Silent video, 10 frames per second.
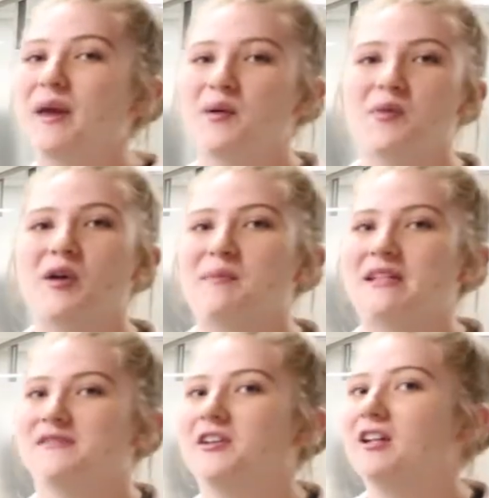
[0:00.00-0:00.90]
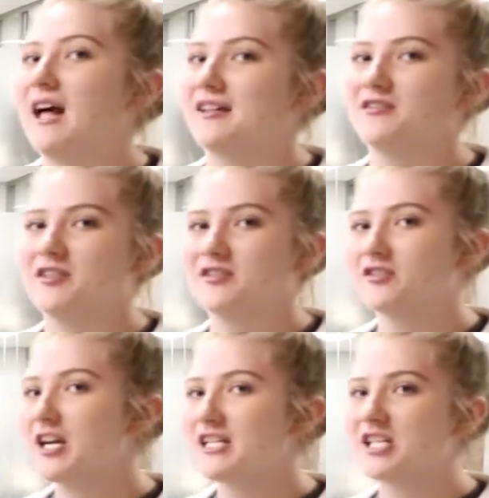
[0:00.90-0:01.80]
make appointments for class
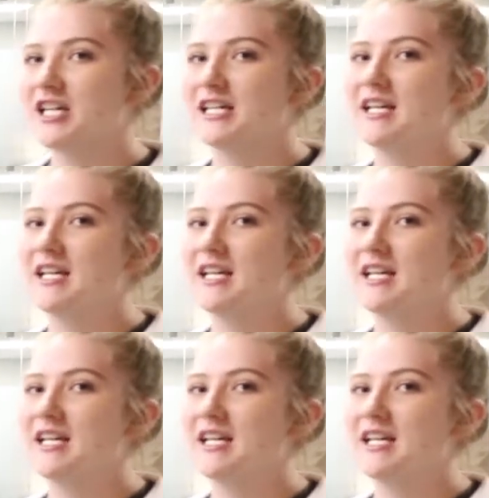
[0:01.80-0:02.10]
registration